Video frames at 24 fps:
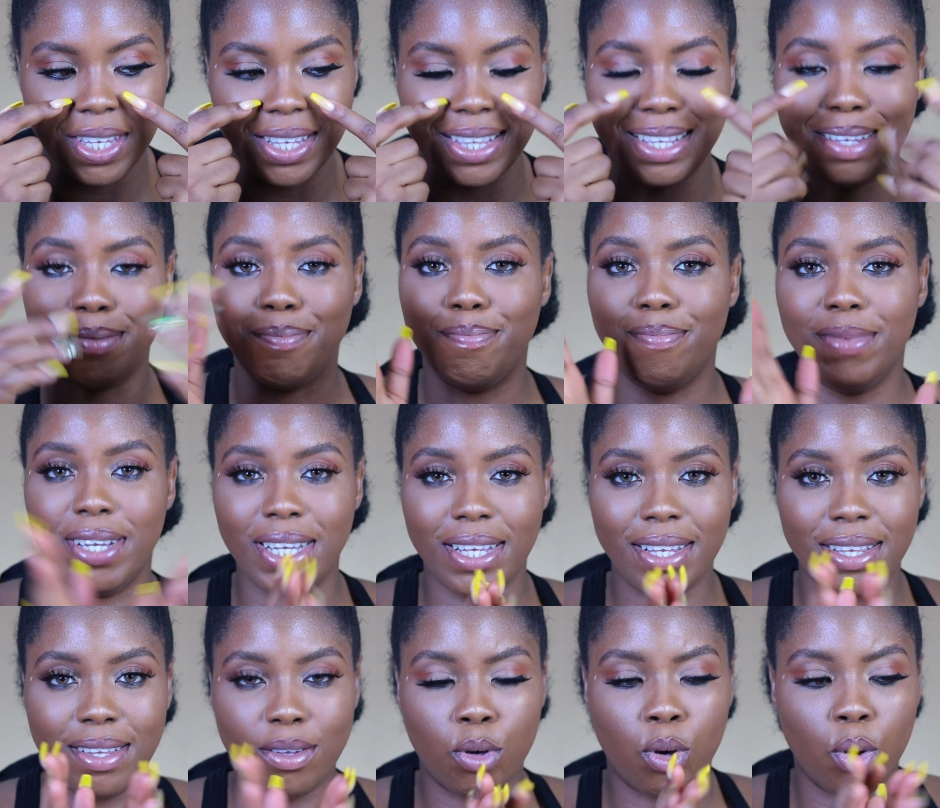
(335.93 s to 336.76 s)
The
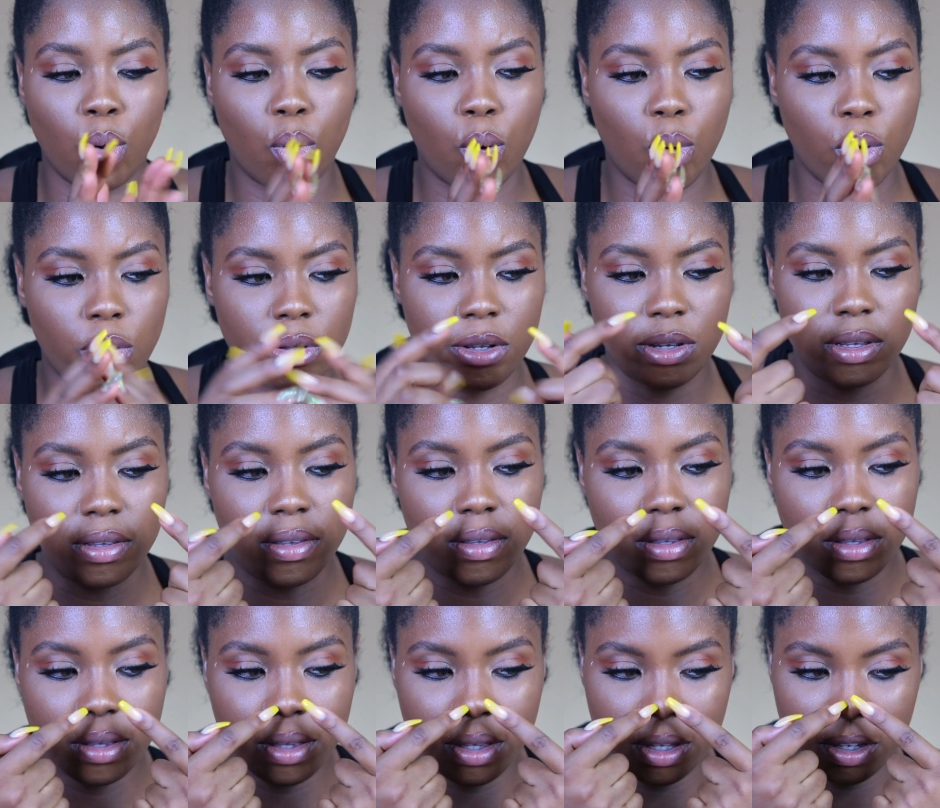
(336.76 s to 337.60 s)
main cocoa
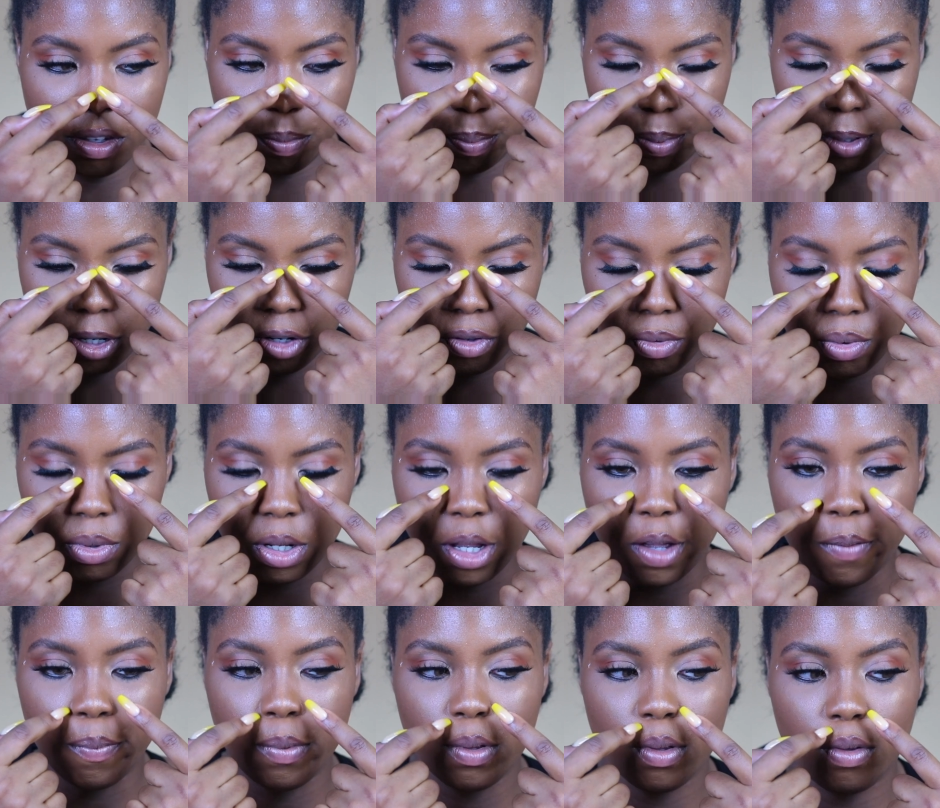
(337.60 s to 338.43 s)
is this place would
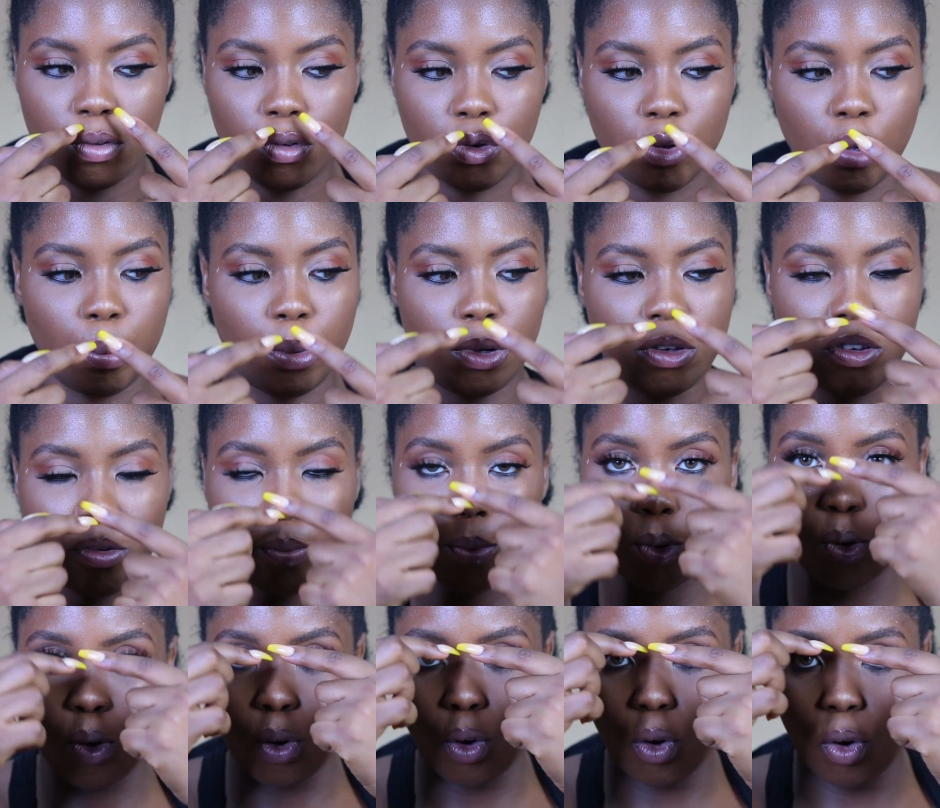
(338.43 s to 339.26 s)
have been so much
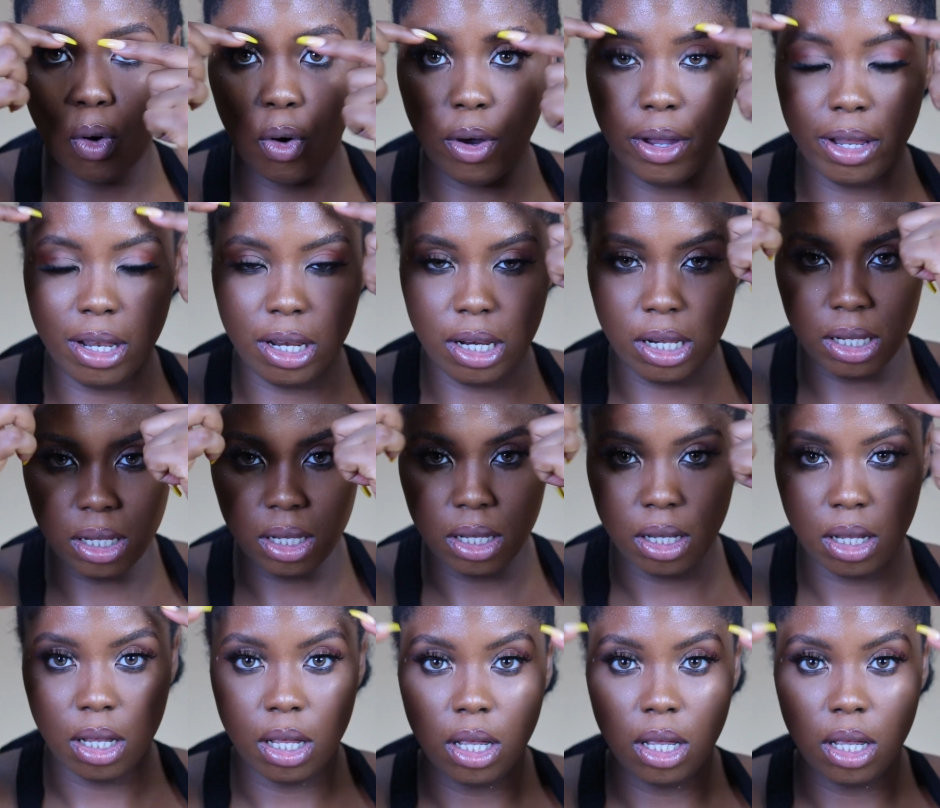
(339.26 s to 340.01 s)
more oily